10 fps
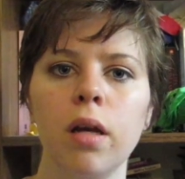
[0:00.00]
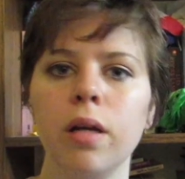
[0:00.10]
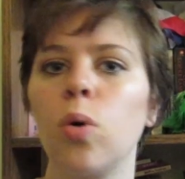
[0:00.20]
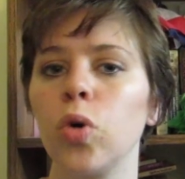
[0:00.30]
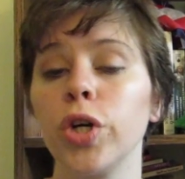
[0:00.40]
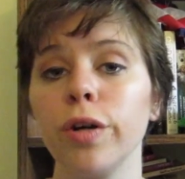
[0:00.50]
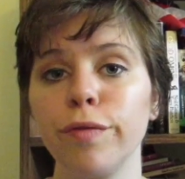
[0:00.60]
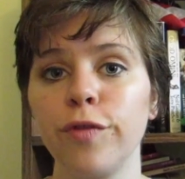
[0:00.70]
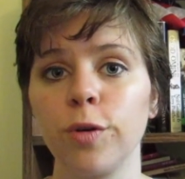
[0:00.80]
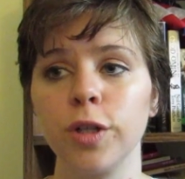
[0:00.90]
in order
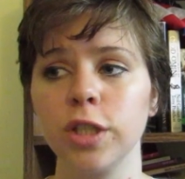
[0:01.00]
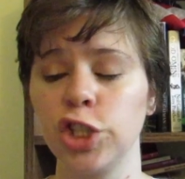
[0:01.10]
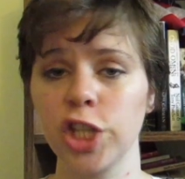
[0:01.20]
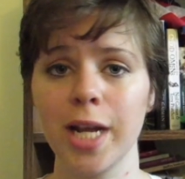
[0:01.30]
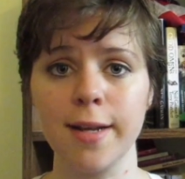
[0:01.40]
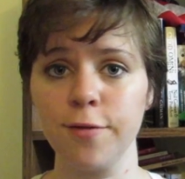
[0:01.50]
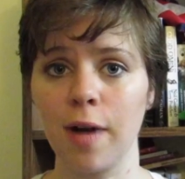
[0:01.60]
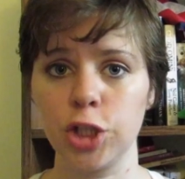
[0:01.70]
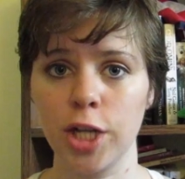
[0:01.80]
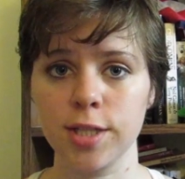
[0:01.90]
for Jane and
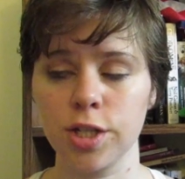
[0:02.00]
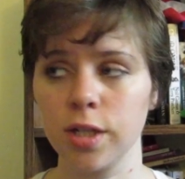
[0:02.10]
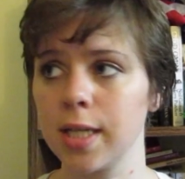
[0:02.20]
Rochester